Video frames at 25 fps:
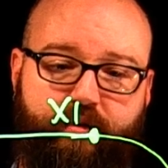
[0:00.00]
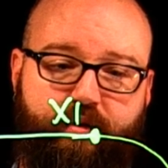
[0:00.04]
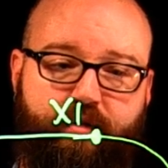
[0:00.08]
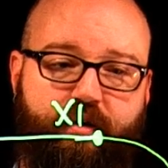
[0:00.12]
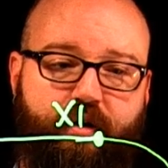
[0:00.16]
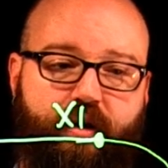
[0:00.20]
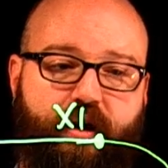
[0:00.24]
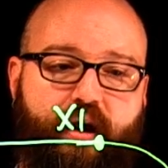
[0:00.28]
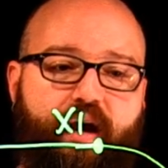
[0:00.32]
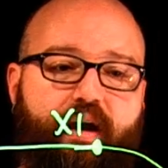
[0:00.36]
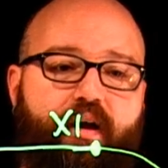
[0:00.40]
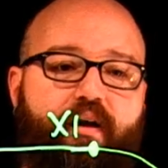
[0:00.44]

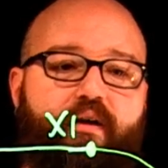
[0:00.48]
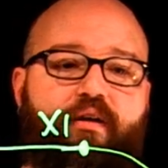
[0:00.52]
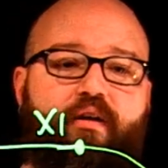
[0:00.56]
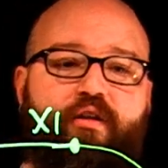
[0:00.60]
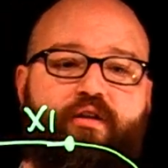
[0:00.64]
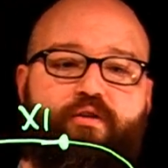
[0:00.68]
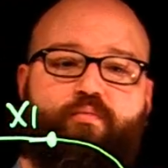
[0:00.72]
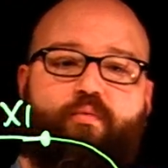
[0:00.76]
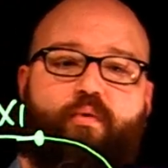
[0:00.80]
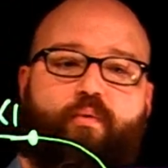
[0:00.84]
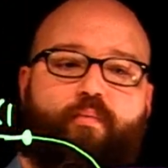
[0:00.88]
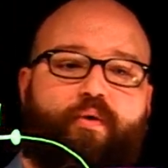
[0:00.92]
okay, because
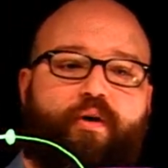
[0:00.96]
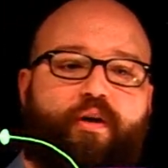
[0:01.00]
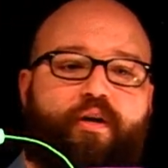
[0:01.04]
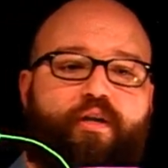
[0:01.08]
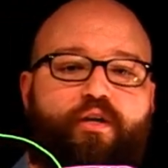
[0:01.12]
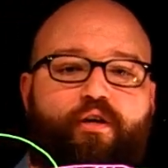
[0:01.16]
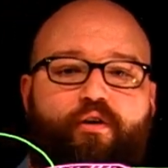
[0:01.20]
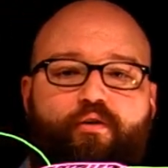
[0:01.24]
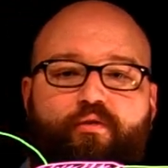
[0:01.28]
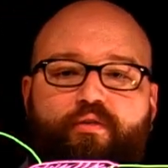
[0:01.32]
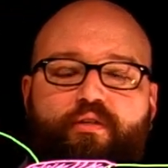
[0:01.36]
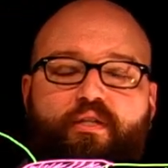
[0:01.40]
what we're going to
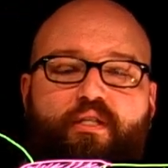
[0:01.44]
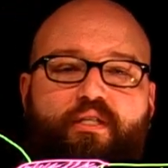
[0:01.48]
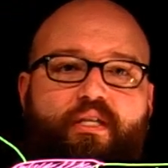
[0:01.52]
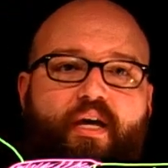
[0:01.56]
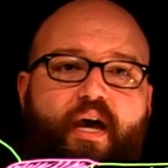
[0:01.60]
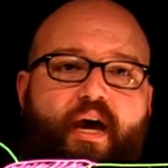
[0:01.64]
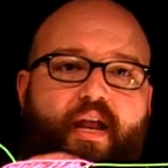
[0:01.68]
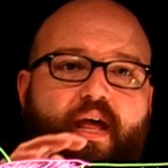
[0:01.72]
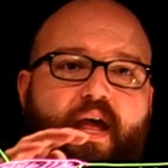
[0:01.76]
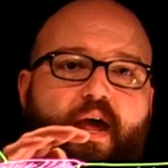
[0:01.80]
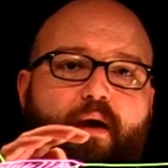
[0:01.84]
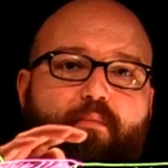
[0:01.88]
use is that
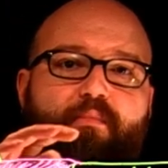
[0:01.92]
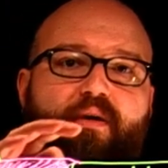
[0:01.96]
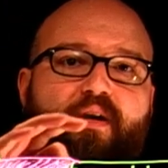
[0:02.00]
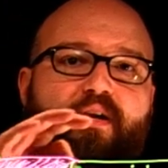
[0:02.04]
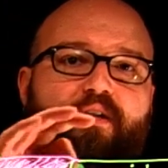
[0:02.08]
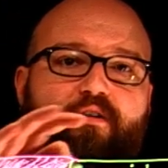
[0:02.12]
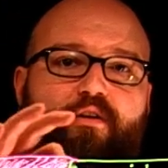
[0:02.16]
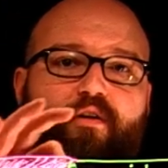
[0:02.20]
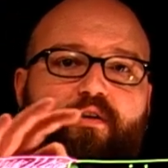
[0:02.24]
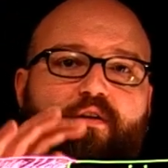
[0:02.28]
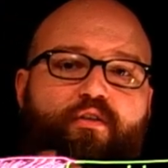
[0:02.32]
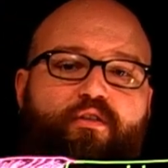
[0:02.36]

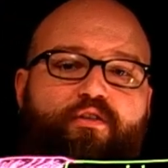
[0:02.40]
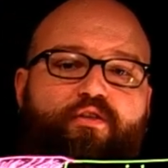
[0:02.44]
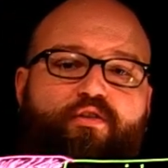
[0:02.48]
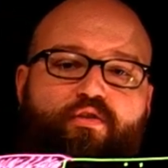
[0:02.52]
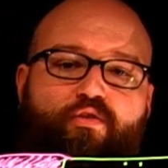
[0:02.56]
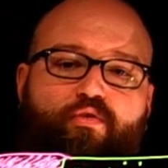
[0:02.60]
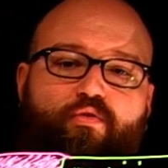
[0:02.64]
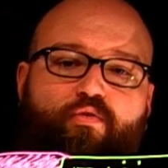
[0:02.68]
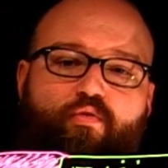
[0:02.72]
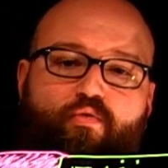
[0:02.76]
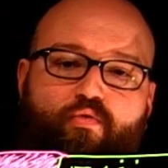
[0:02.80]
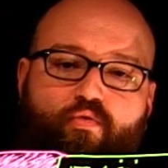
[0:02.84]
ammeter
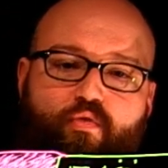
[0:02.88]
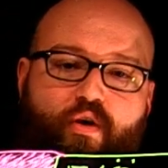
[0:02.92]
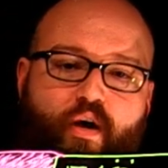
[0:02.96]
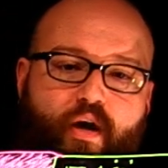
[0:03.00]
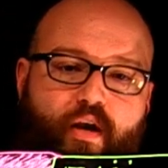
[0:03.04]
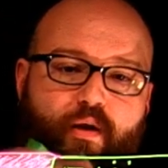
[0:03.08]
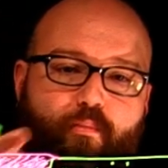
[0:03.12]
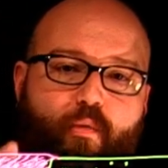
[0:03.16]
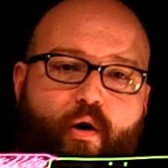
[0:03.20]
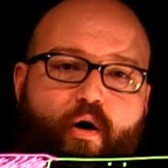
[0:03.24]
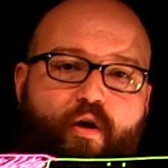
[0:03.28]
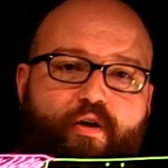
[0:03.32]
to kind of
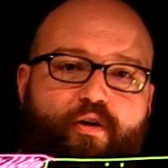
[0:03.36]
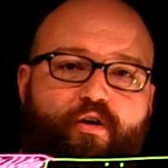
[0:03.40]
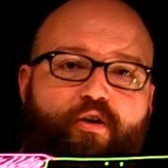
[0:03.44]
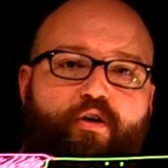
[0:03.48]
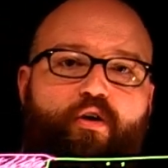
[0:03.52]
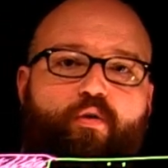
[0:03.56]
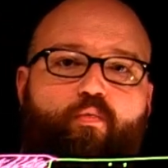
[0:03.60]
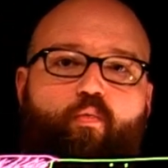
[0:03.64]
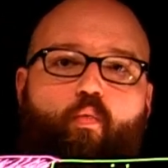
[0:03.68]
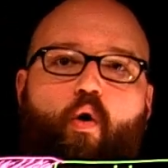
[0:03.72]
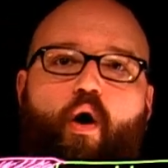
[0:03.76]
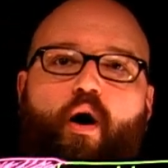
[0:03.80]
monitor
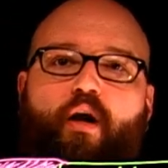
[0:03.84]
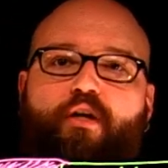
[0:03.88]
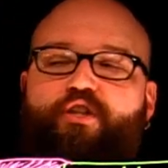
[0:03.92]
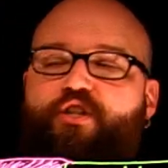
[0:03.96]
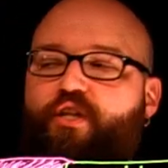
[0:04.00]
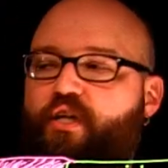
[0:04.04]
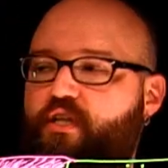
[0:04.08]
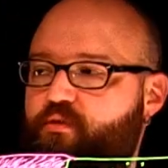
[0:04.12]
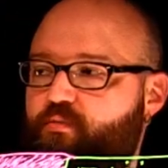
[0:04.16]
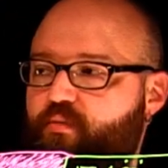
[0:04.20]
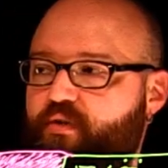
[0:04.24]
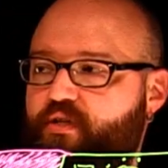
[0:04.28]
and watch
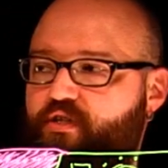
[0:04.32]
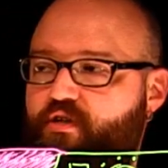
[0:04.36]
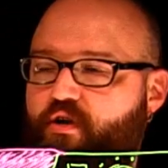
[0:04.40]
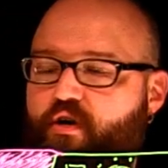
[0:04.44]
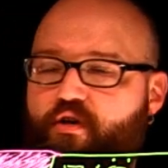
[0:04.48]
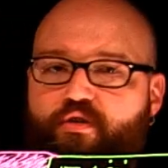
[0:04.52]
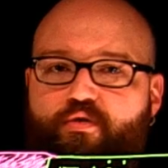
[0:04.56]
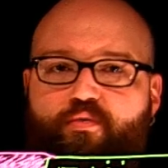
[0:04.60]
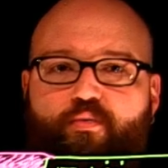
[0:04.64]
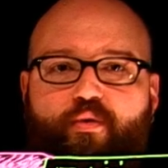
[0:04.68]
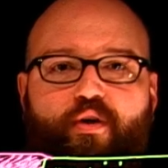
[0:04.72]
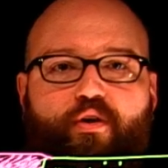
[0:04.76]
as we start
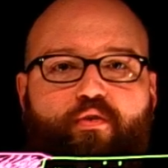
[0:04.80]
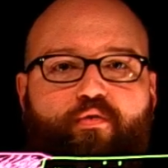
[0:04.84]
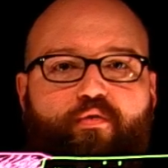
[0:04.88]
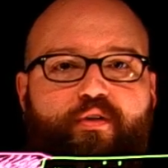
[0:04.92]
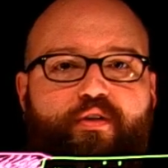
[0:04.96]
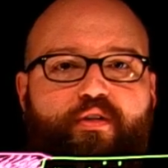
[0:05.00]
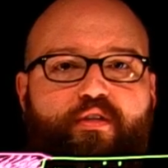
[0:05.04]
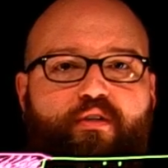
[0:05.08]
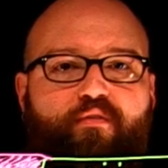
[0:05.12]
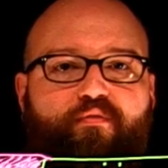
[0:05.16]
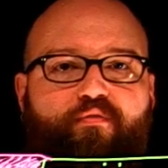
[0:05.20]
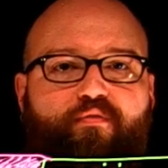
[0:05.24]
to increase
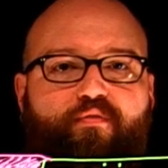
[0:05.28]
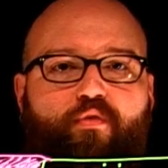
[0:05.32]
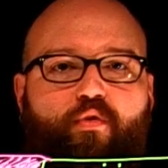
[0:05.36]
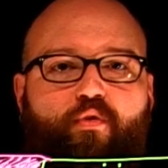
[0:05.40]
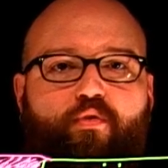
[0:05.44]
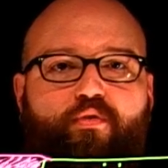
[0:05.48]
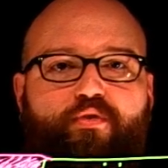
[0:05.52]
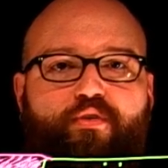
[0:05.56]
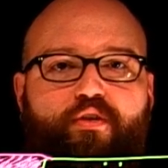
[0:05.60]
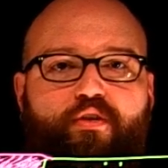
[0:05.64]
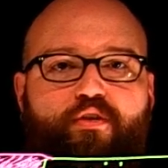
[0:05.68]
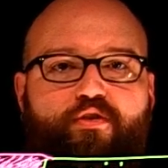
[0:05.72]
the
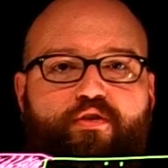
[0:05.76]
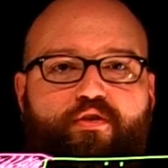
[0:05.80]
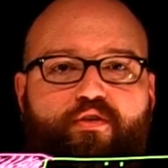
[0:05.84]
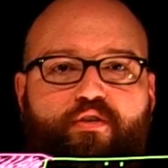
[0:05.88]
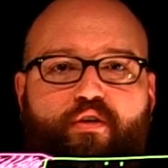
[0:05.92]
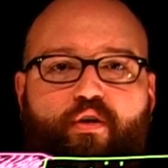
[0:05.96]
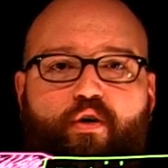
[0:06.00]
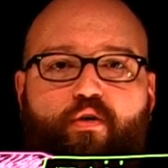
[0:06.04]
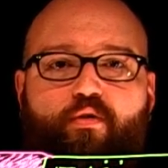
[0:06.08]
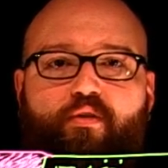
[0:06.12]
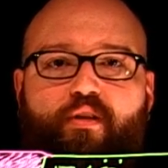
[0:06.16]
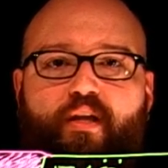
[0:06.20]
voltage
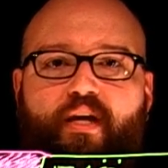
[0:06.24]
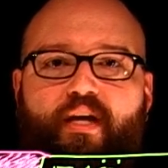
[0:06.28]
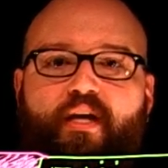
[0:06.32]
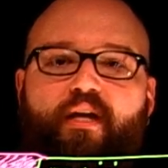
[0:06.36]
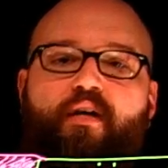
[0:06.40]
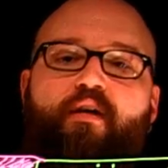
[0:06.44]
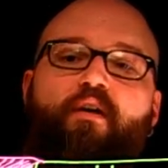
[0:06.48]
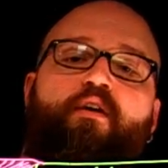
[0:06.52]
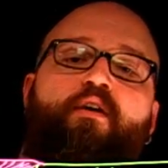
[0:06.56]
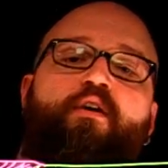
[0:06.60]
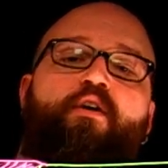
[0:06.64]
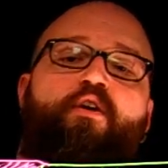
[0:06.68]
slowly.
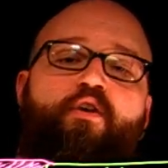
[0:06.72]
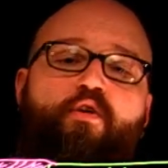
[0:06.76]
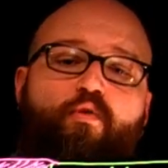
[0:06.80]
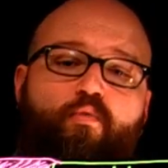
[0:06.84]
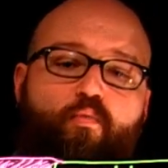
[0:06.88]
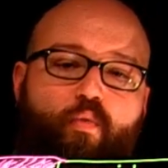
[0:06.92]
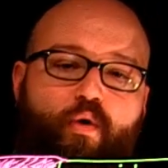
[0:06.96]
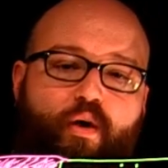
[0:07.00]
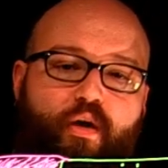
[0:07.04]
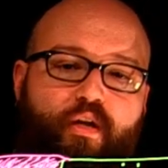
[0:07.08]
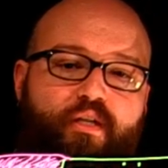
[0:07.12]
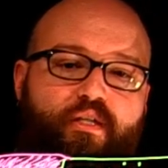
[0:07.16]

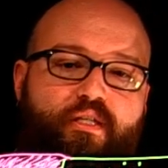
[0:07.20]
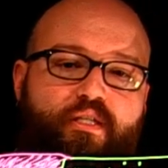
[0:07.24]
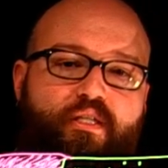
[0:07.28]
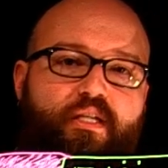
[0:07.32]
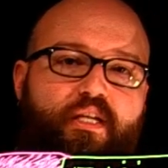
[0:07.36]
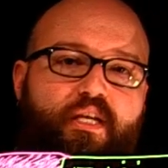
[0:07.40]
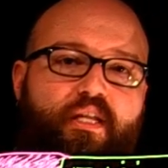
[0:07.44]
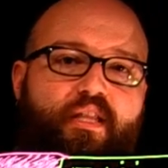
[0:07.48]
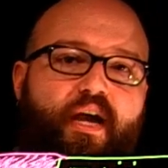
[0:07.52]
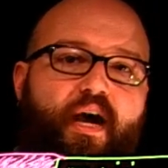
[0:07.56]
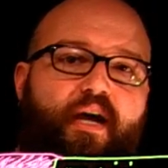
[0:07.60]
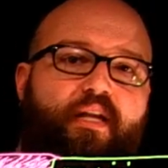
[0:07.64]
We're going to see
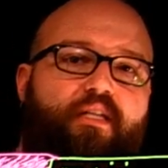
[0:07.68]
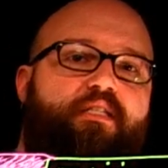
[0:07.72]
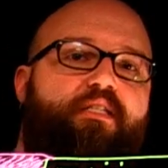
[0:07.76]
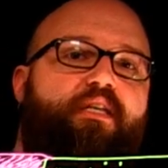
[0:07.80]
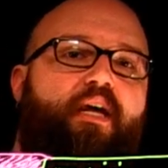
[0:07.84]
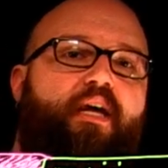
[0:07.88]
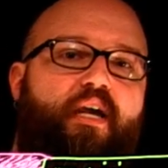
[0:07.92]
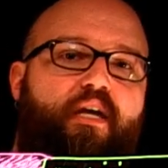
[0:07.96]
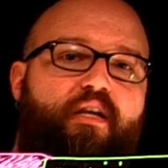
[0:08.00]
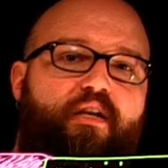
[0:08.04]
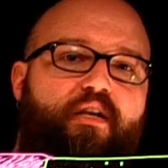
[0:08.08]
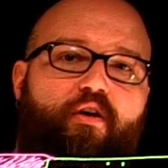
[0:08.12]
that
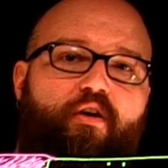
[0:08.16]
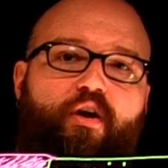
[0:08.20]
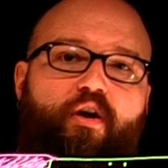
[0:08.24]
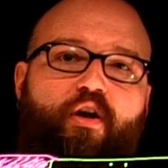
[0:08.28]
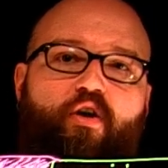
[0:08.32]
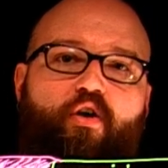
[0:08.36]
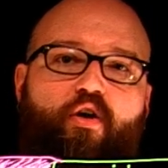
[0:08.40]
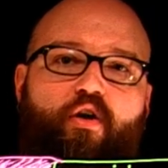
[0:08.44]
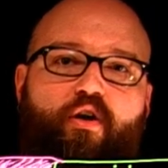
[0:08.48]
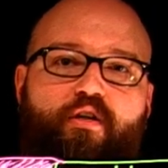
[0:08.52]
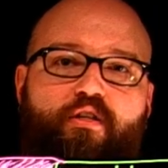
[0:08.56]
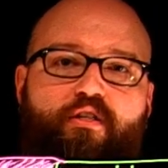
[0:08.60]
secondary
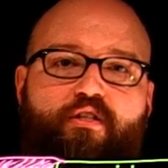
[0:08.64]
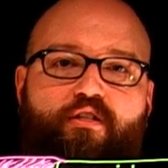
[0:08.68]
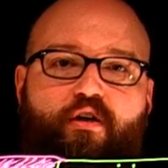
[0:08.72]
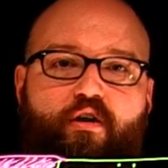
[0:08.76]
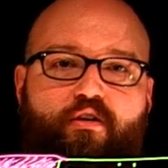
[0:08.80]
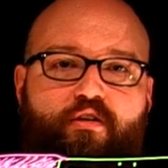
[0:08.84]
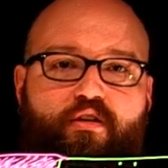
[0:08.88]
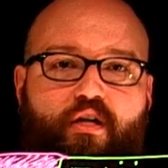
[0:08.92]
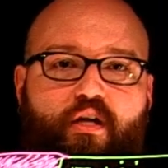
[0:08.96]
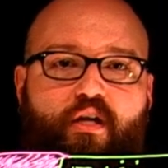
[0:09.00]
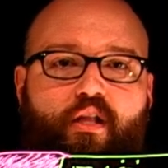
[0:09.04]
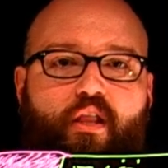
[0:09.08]
current start
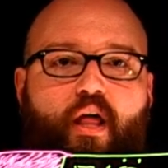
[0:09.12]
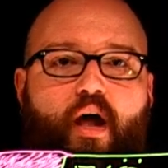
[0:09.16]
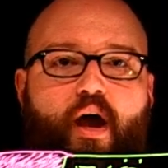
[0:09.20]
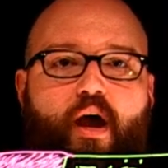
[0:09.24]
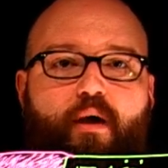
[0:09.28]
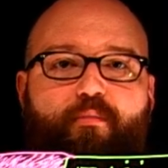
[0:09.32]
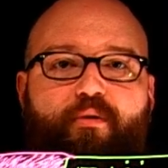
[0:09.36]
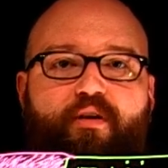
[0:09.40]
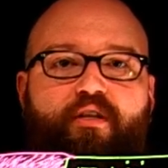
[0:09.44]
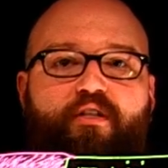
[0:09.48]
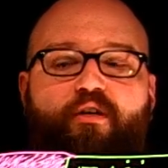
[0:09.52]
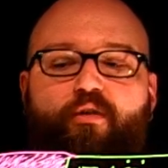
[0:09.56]
to climb
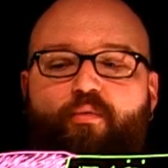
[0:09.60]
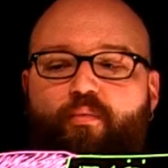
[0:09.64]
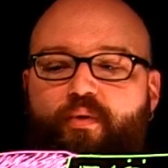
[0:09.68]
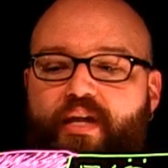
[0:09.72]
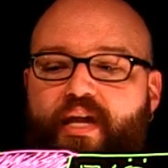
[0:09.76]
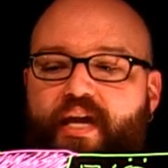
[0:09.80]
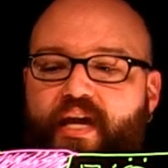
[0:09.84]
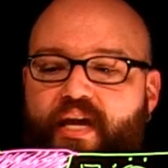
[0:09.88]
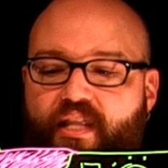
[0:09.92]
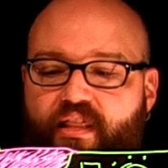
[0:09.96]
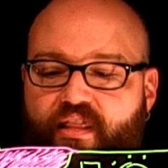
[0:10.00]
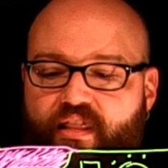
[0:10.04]
until we
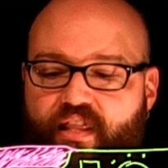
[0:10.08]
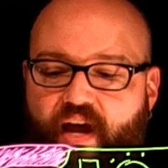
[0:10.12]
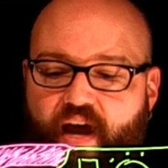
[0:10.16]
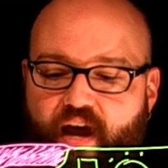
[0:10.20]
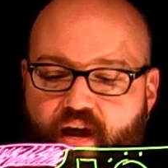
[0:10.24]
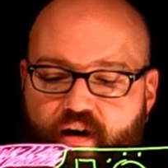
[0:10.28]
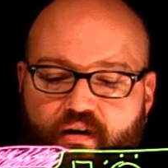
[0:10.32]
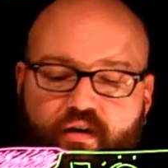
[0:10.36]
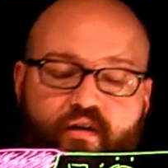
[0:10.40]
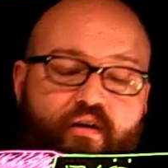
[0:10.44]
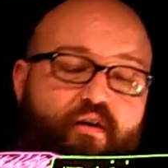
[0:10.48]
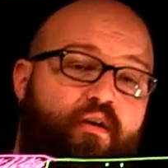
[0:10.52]
hit that
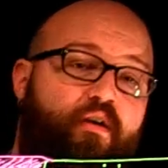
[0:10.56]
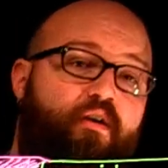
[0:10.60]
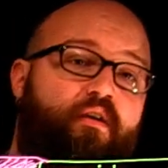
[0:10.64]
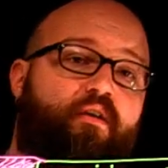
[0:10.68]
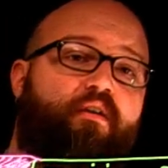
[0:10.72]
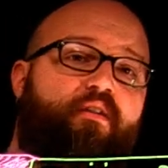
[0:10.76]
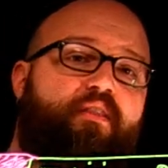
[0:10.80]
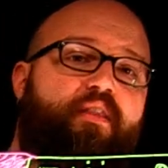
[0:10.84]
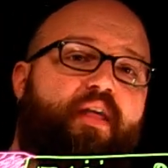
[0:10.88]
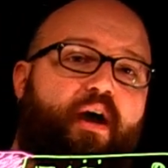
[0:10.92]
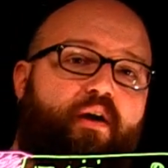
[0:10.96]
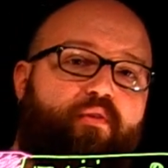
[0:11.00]

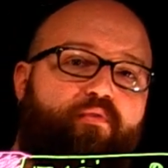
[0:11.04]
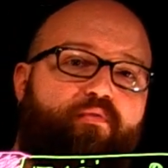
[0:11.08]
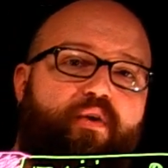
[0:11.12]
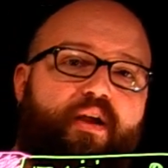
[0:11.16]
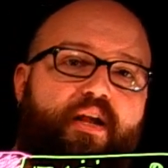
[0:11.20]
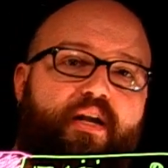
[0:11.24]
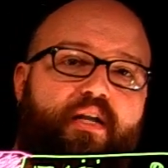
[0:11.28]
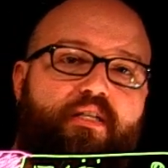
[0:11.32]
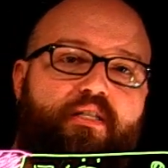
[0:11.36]
rated